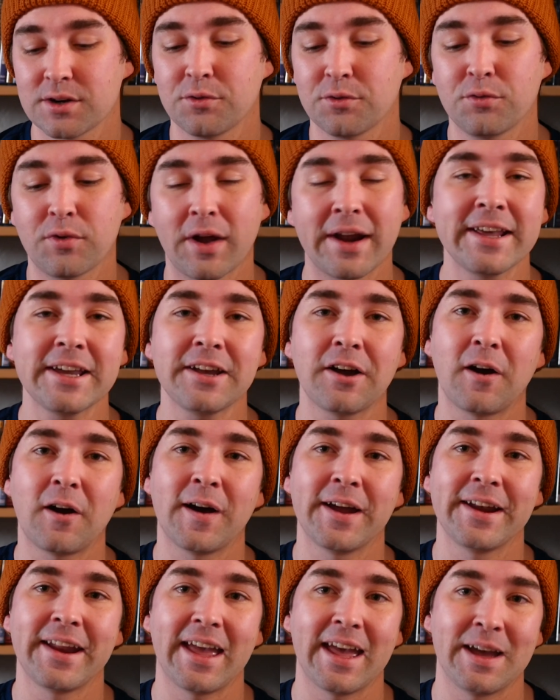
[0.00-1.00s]
Running
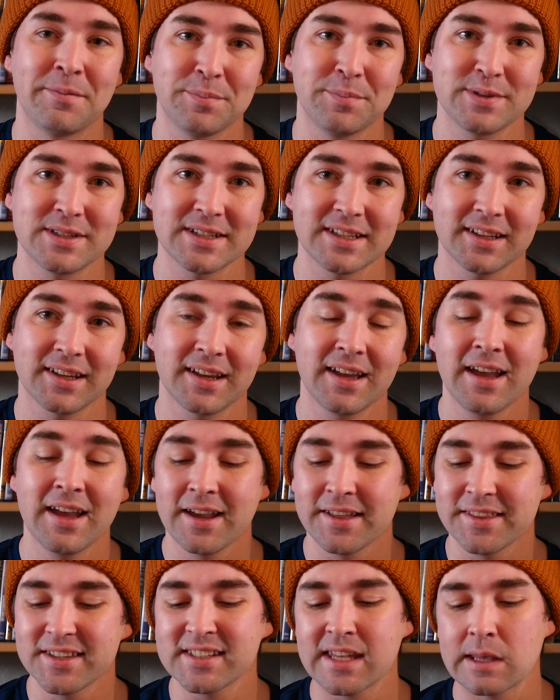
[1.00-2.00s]
on Empty.
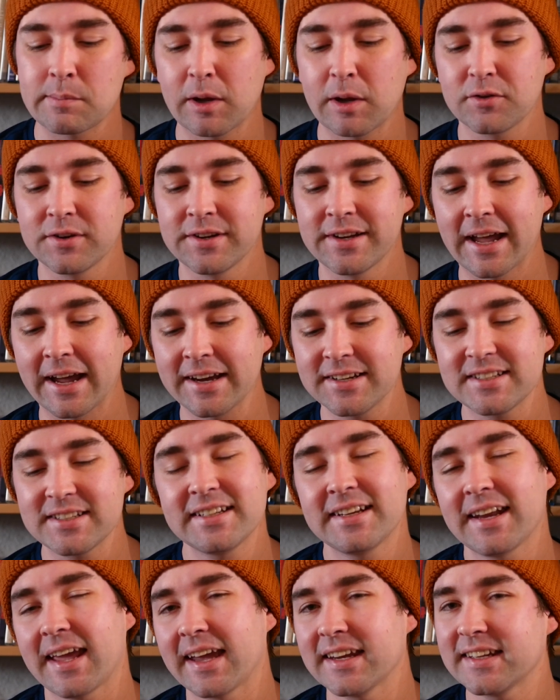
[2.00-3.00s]
This came out in
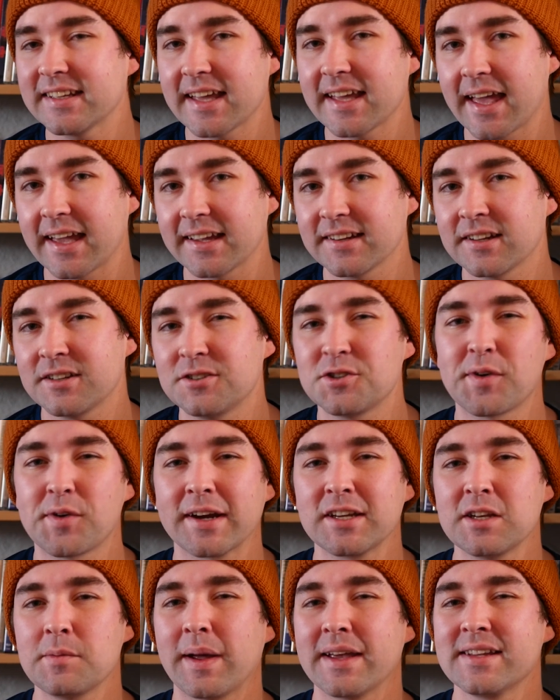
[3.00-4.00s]
1988,
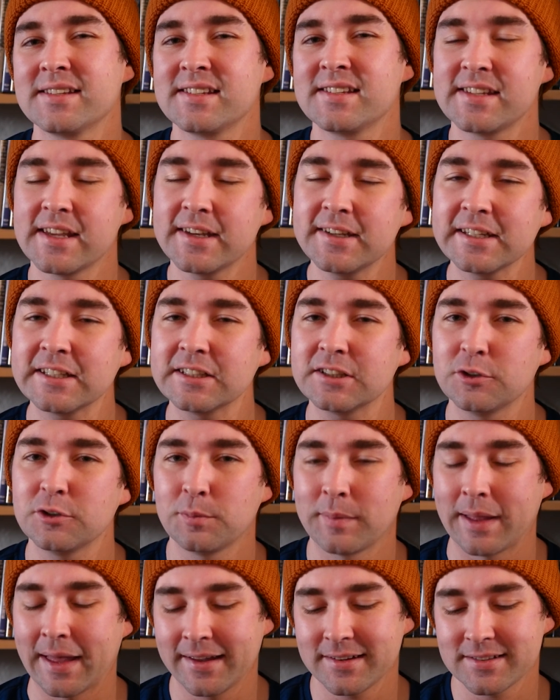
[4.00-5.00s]
directed by Sidney
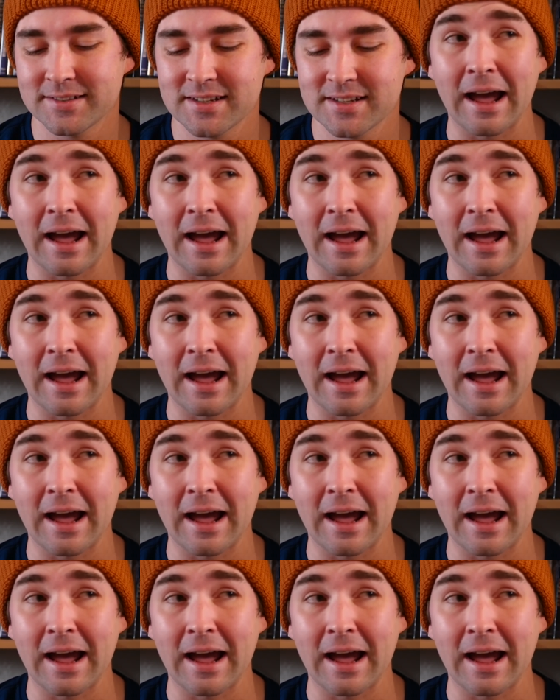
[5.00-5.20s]
Lumet.